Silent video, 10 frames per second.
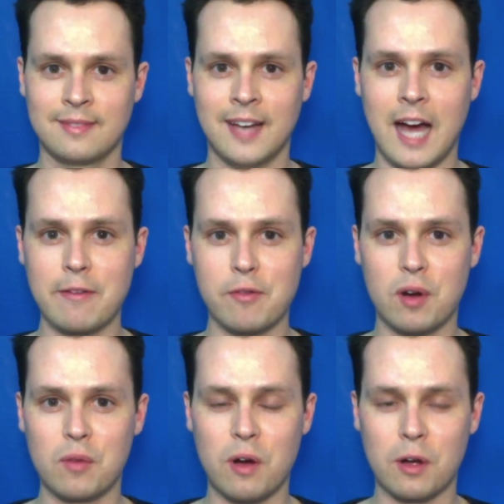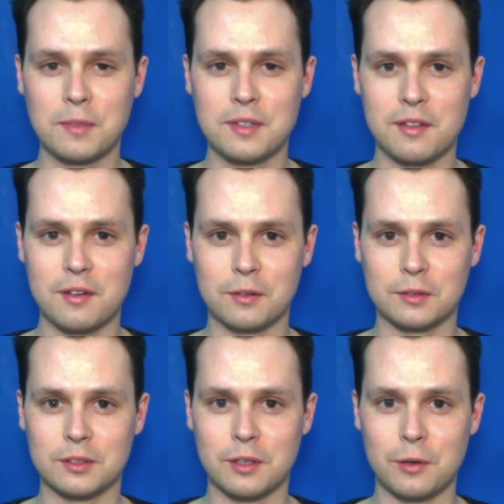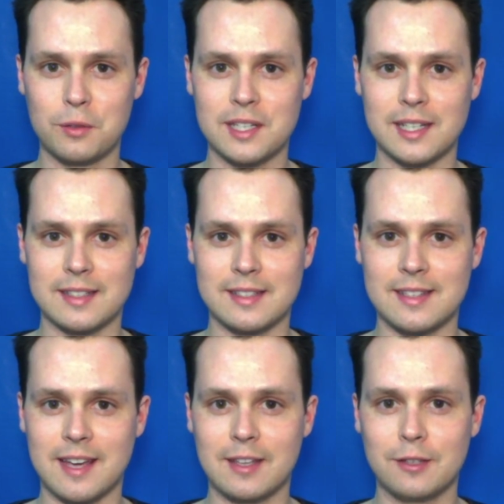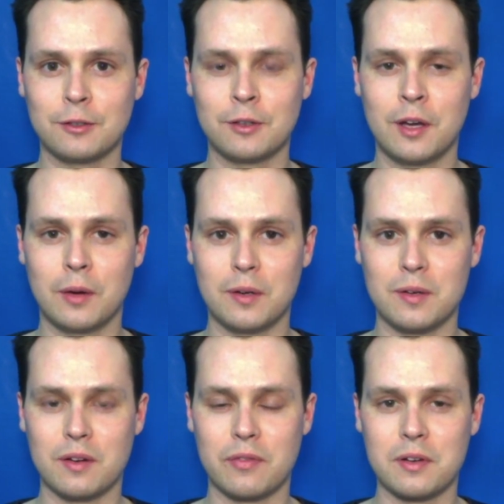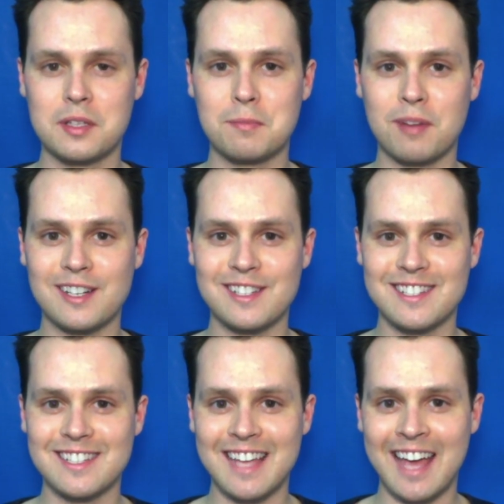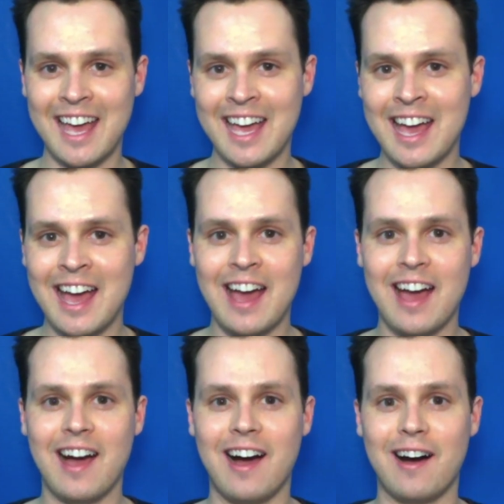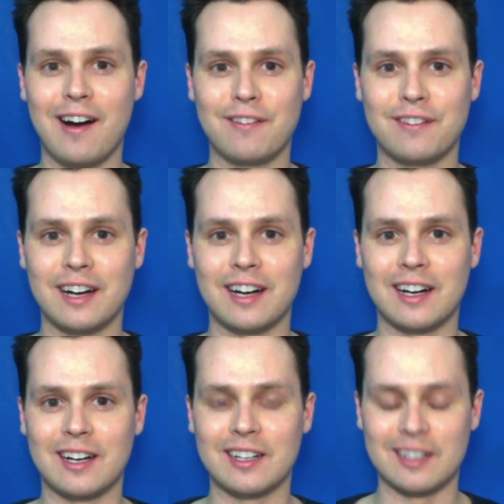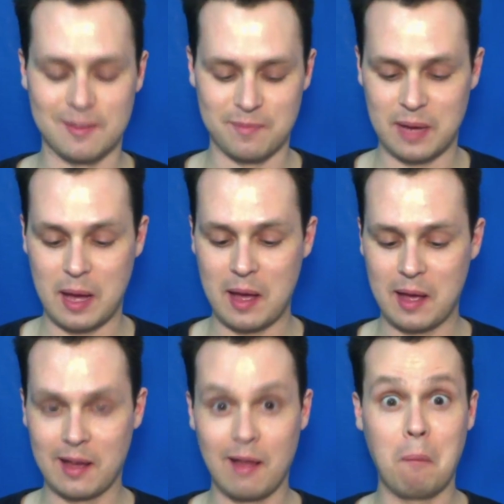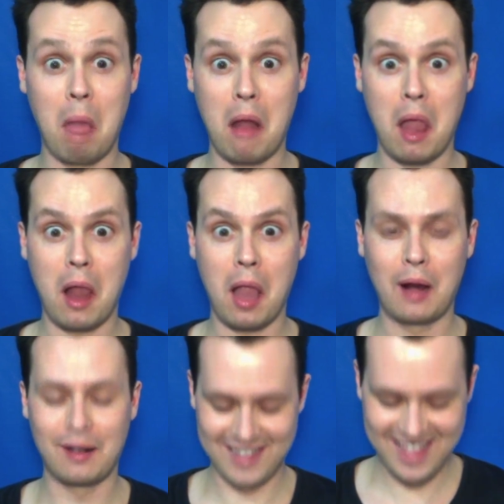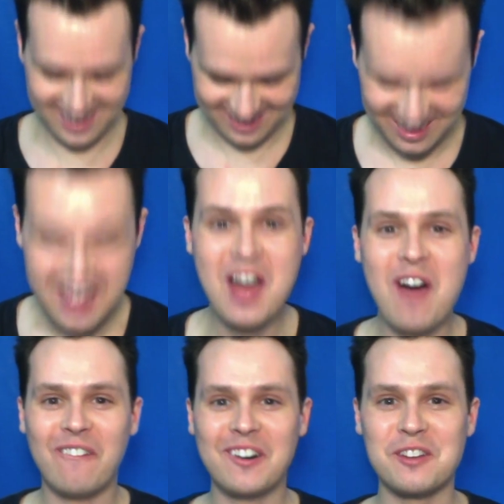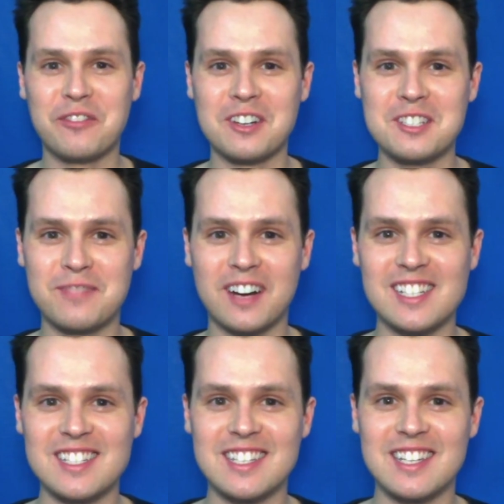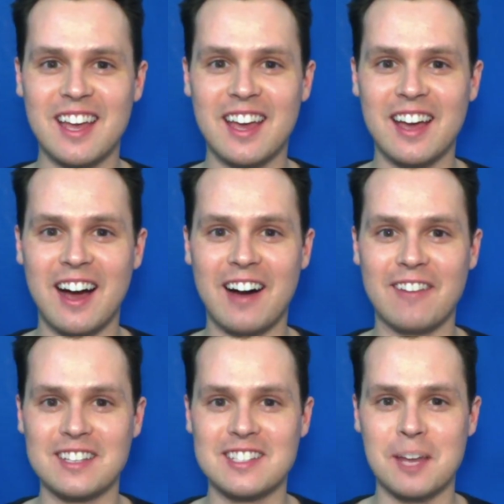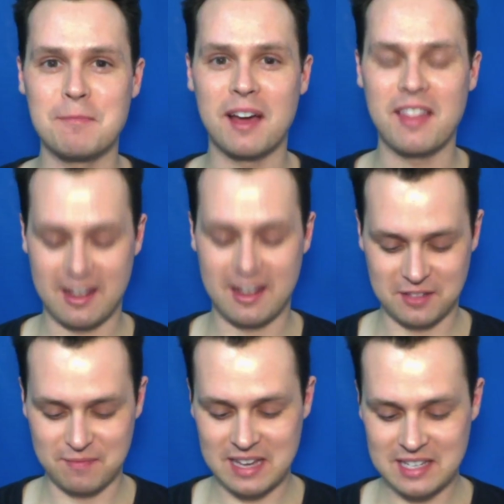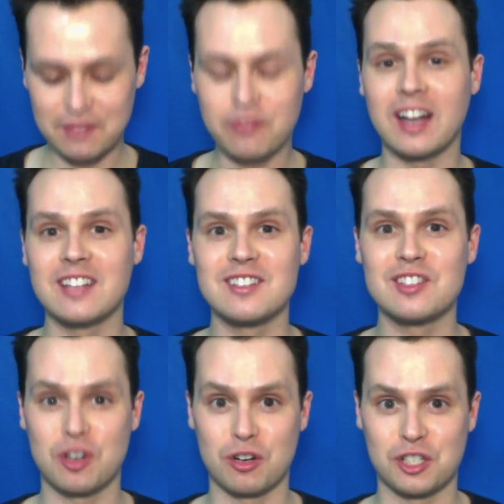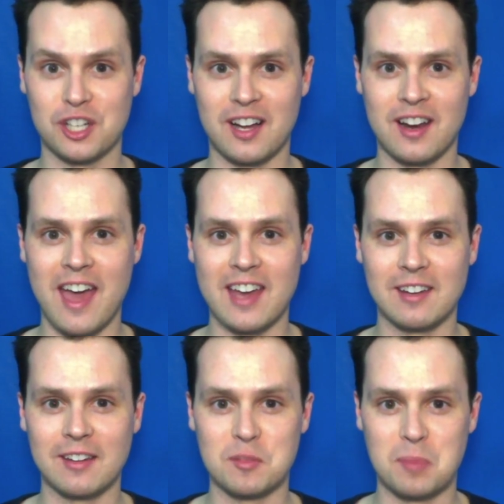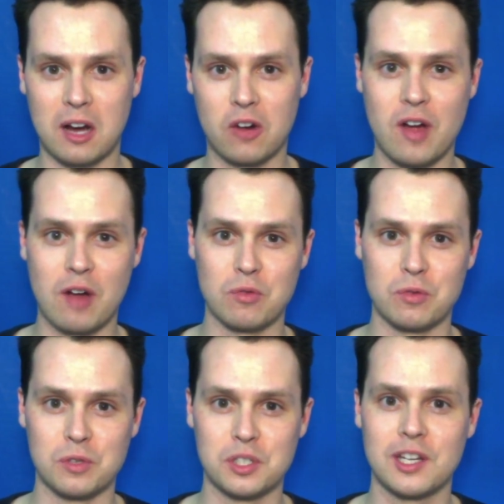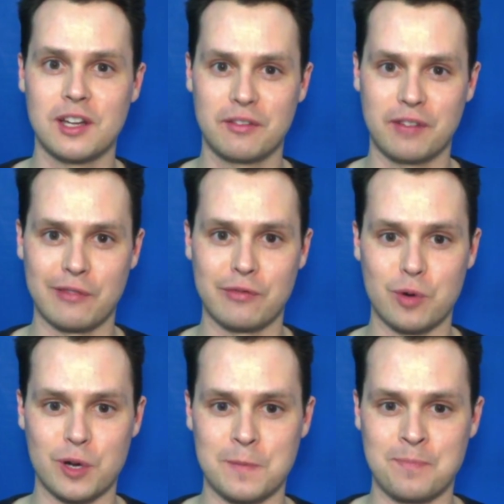Hi everyone, welcome to the Nose Nose. It's Daniel. We're doing a first impressions today of blah, blah, blah, blah, blah. We're doing first impressions today of a scent by the house of Maison, Francis, Kurkdjian, and it is Baccarat Rouge 540.